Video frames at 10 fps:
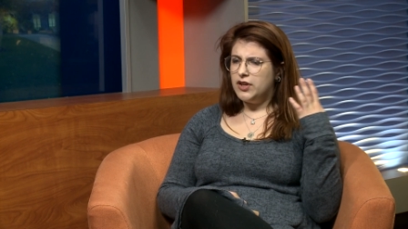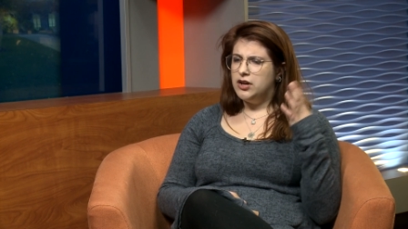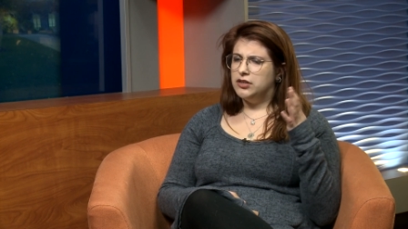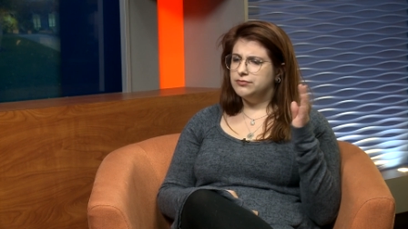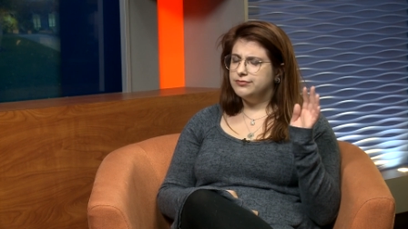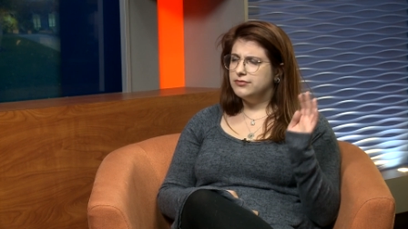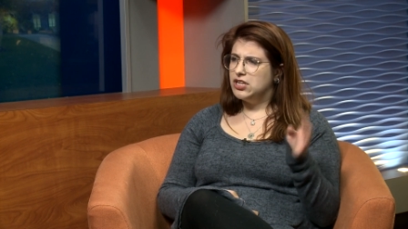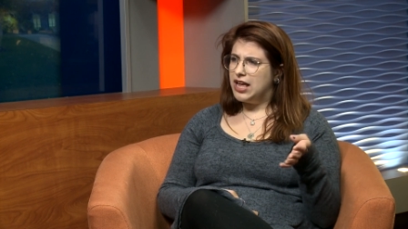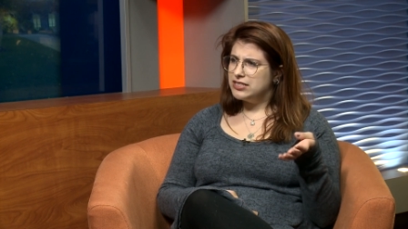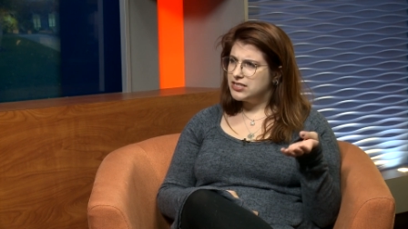um,
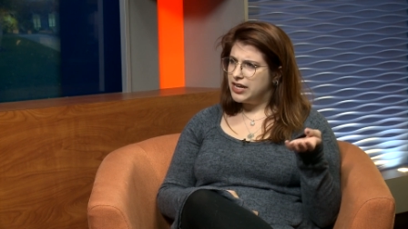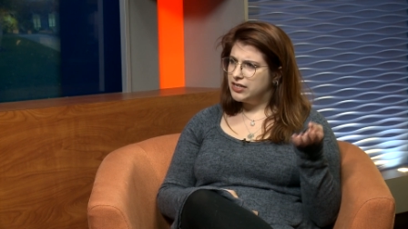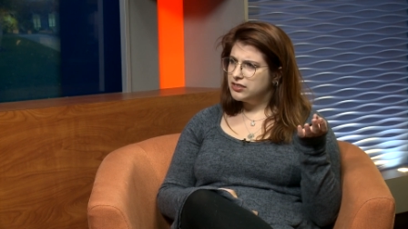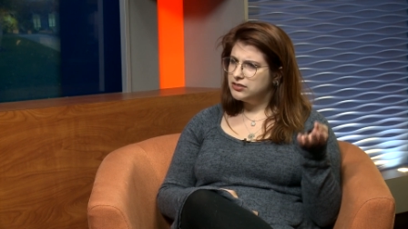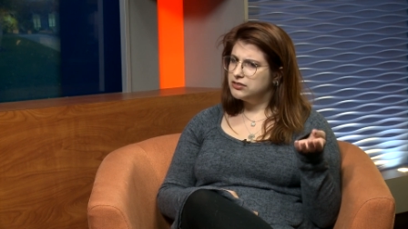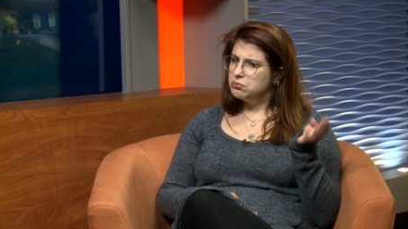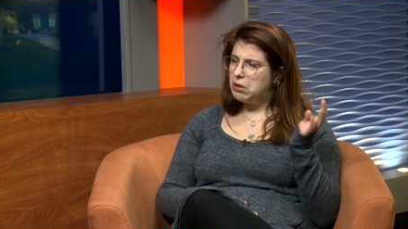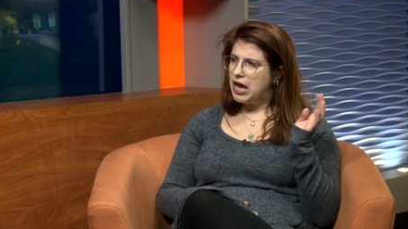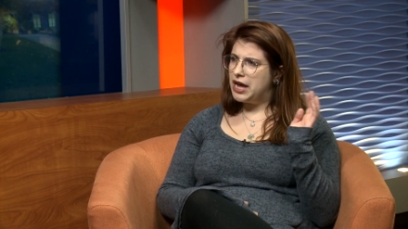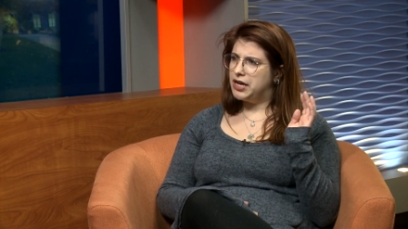molested
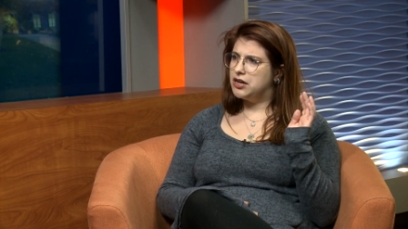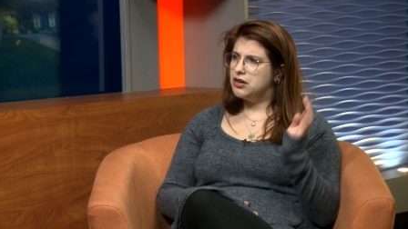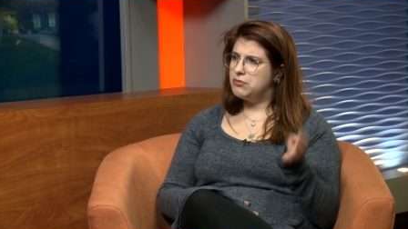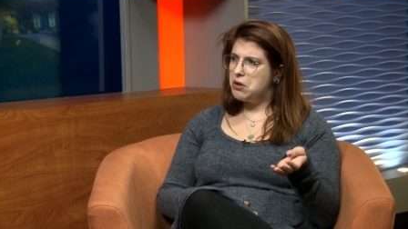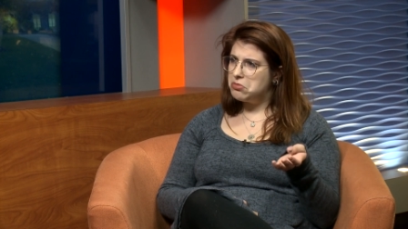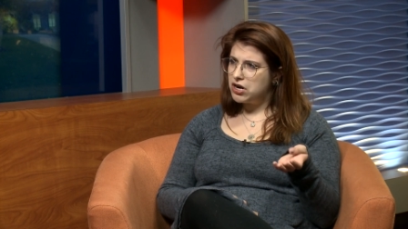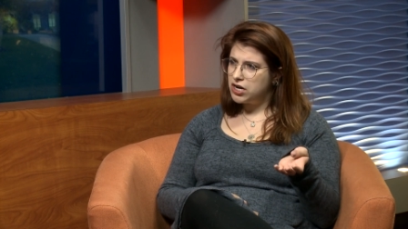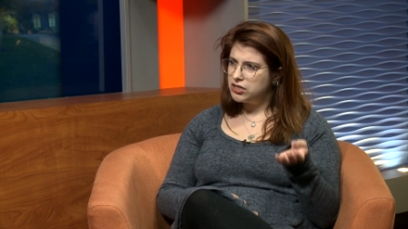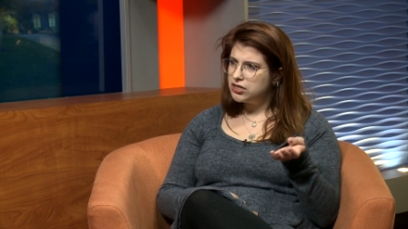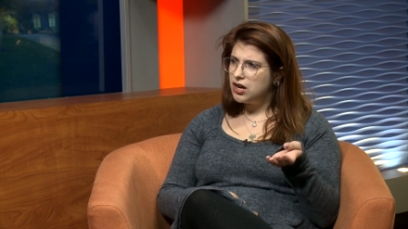by a
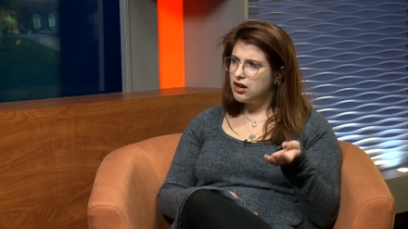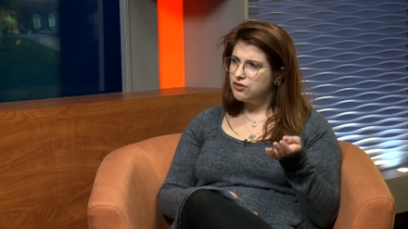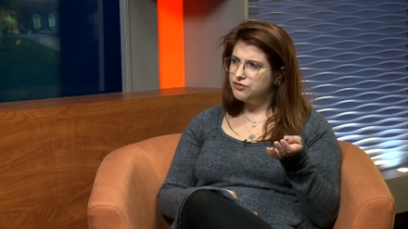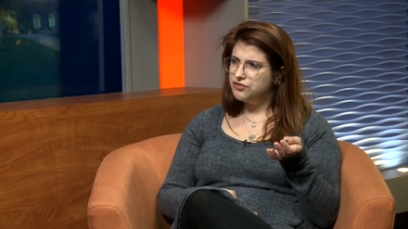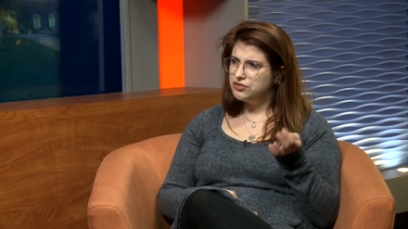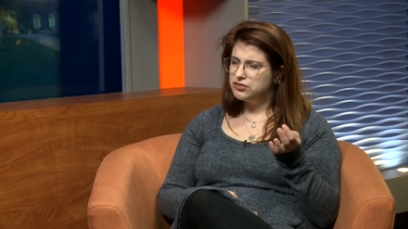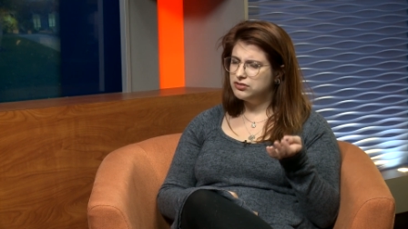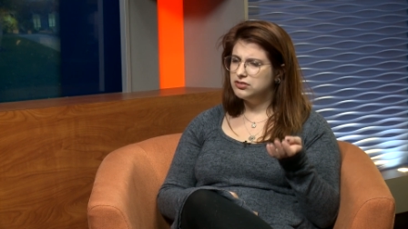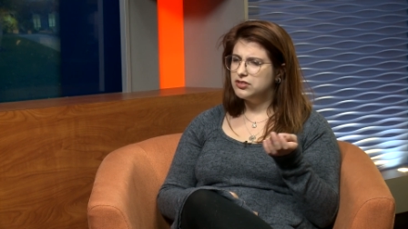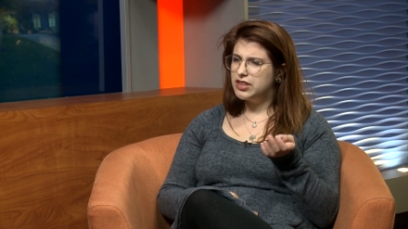member of
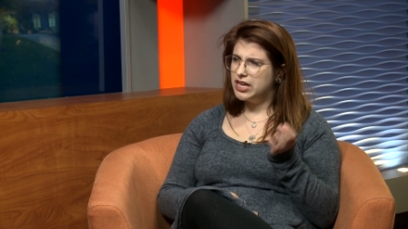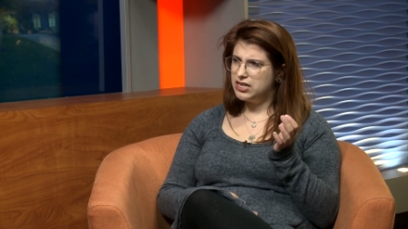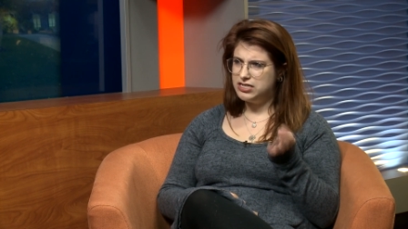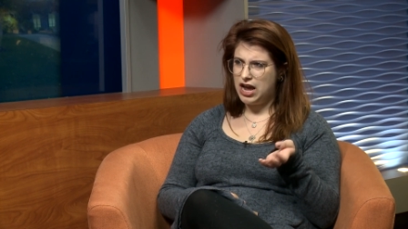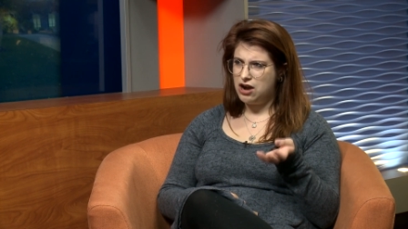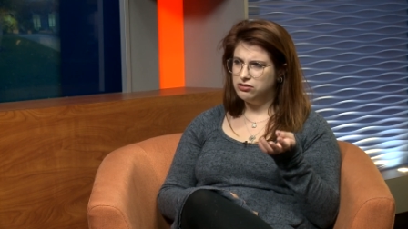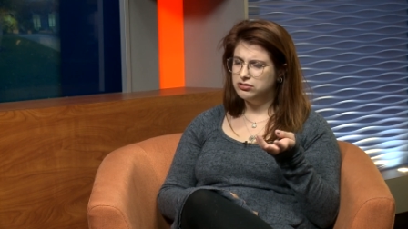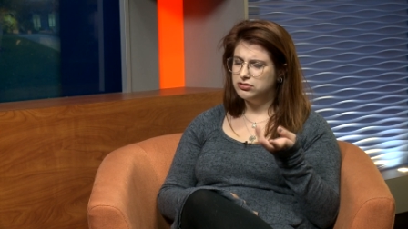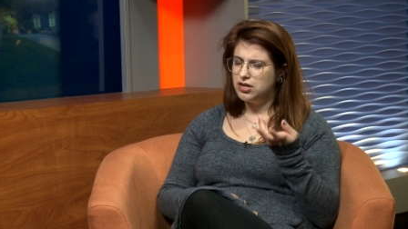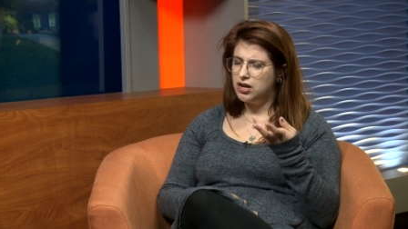Theta Tau.
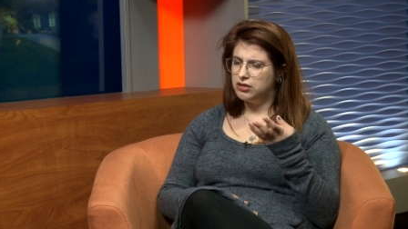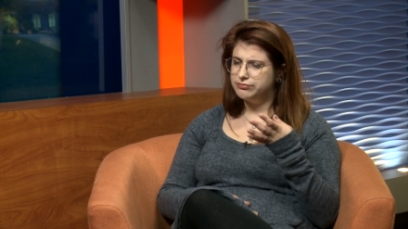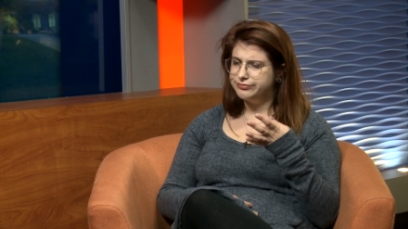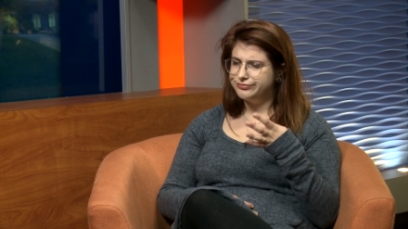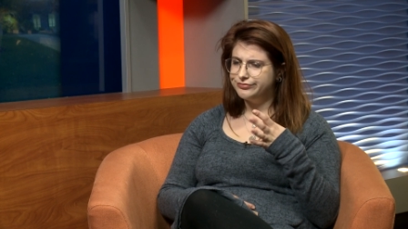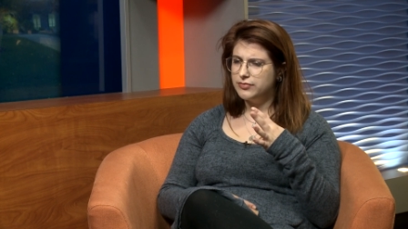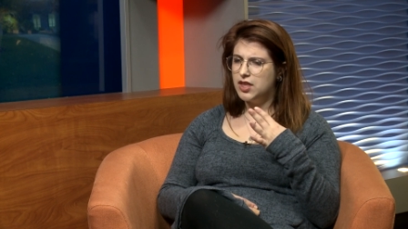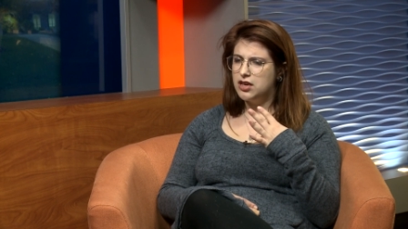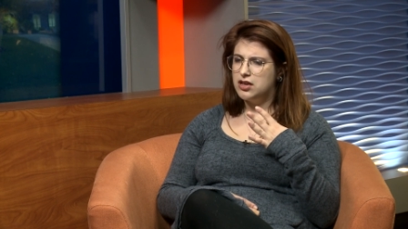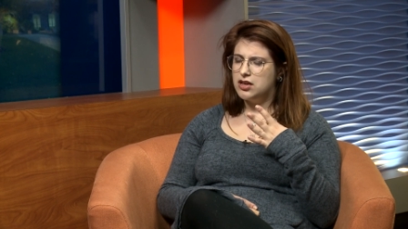Um,
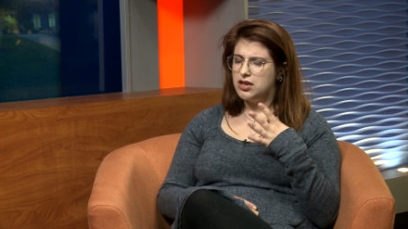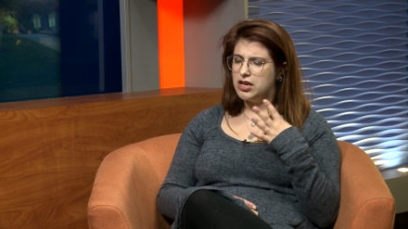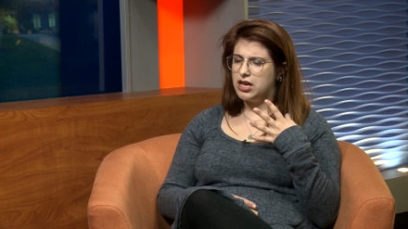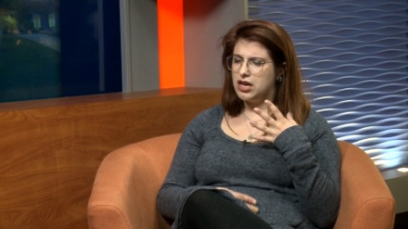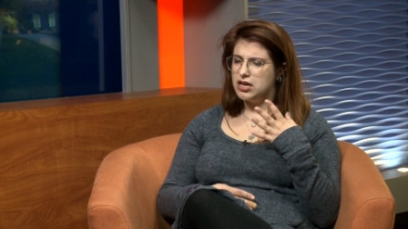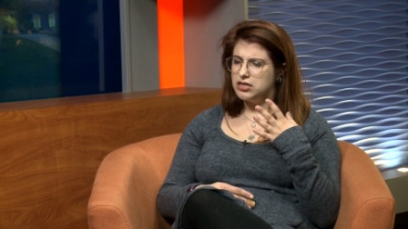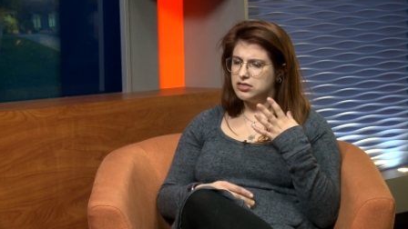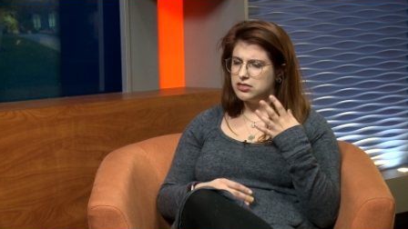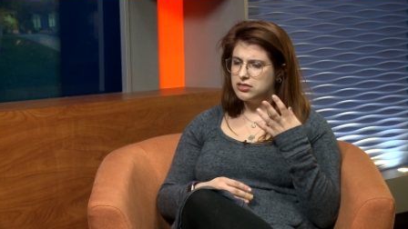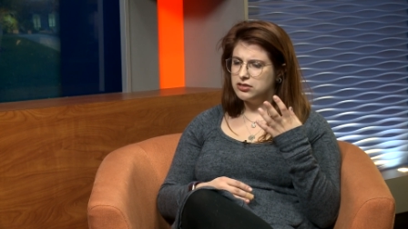
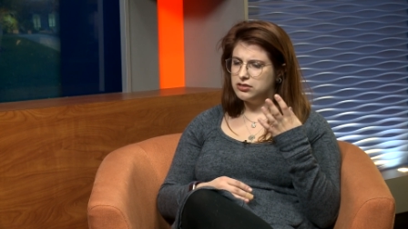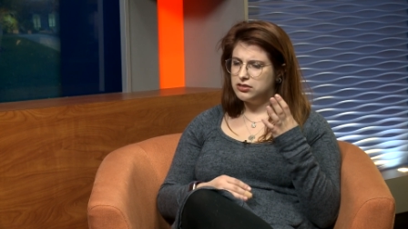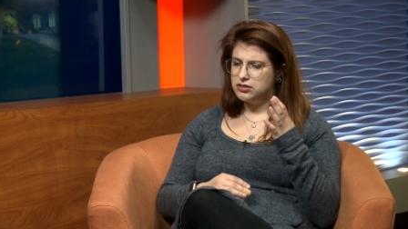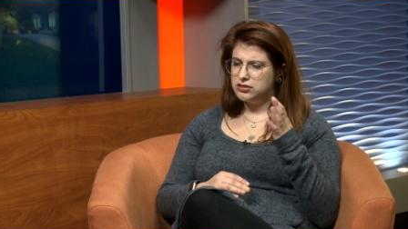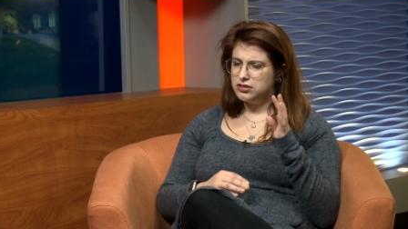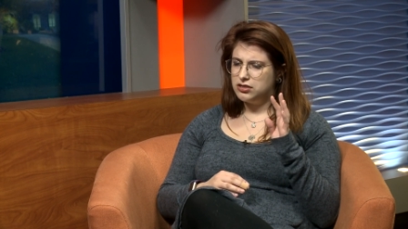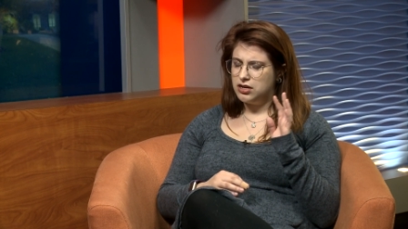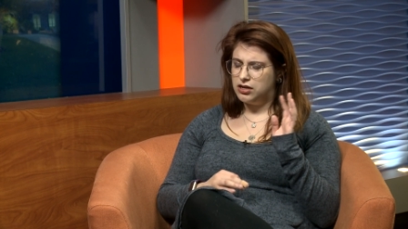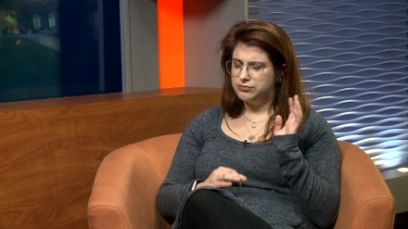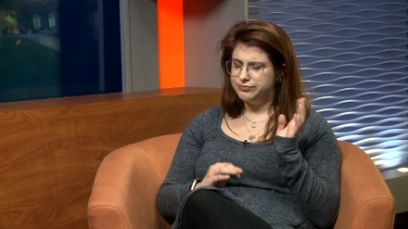and
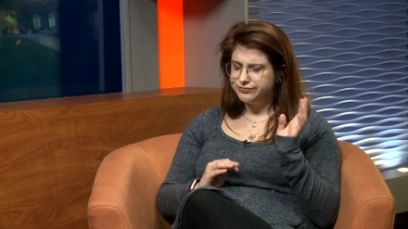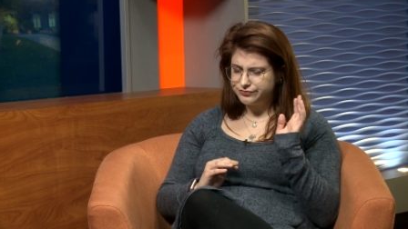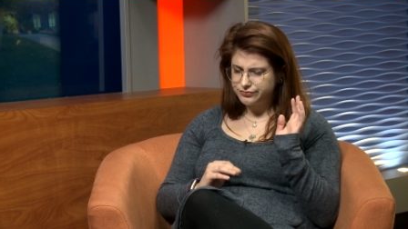um,